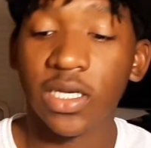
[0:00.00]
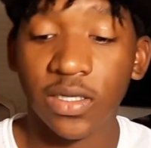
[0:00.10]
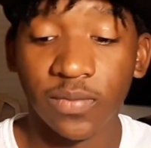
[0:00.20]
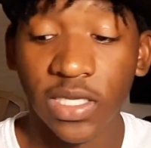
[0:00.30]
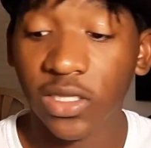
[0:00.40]

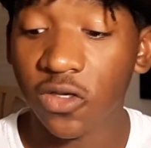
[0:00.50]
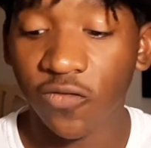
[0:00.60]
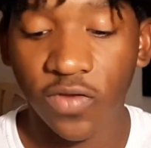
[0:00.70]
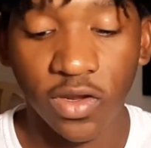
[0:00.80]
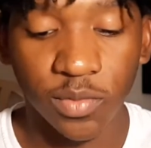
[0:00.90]
They look
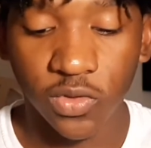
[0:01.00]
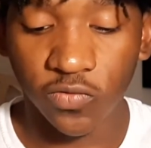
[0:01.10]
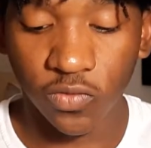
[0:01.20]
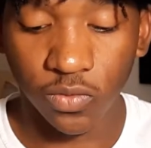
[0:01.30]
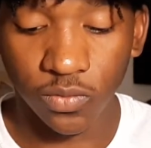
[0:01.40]
very
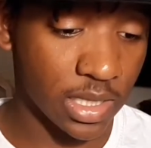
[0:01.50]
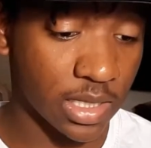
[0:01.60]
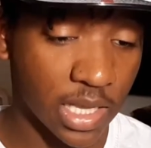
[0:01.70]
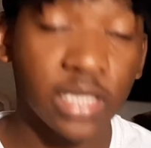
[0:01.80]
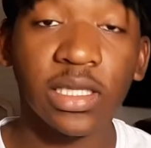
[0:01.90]
beautiful.
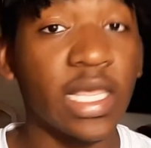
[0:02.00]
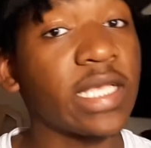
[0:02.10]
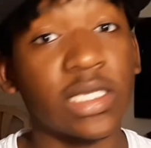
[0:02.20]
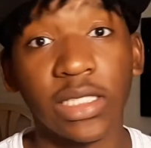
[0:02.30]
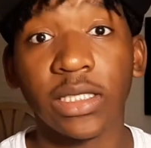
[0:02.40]
They
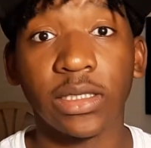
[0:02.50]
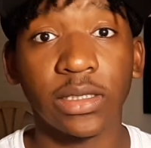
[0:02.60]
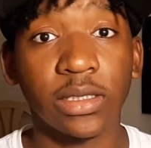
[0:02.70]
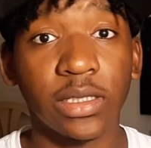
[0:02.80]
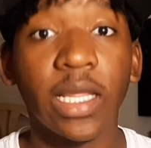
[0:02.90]
clean.
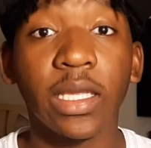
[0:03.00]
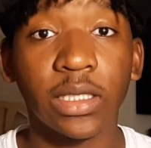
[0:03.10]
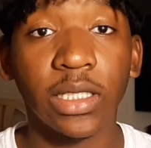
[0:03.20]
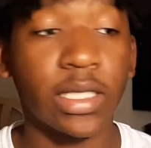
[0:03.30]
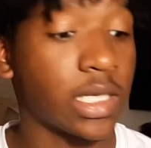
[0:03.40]

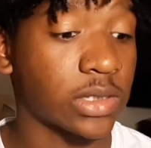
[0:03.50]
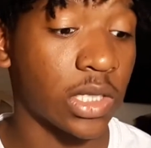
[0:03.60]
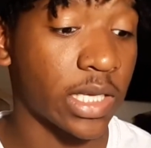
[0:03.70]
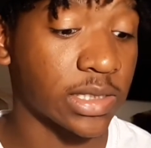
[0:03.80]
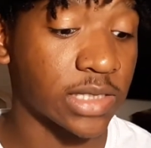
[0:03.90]
That's all
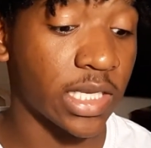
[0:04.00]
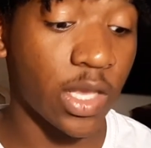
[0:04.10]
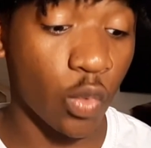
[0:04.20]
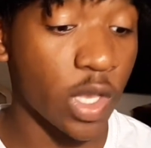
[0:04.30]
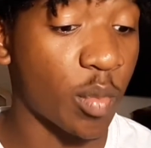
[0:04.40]
I can say. They
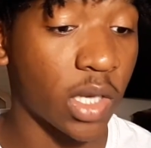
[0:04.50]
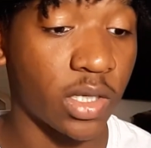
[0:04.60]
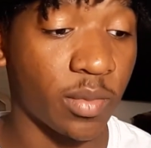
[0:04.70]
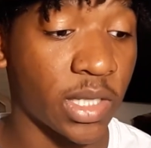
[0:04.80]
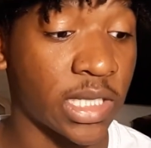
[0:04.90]
way better
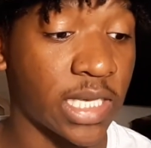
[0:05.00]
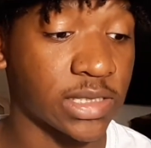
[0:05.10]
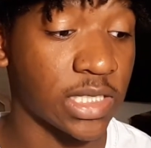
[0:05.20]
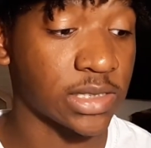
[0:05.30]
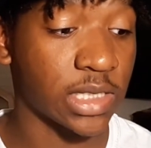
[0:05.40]
than my last
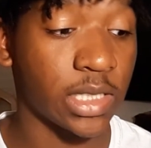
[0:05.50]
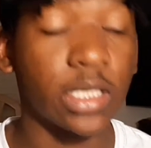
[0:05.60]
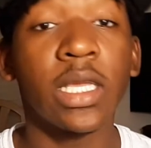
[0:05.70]
headset.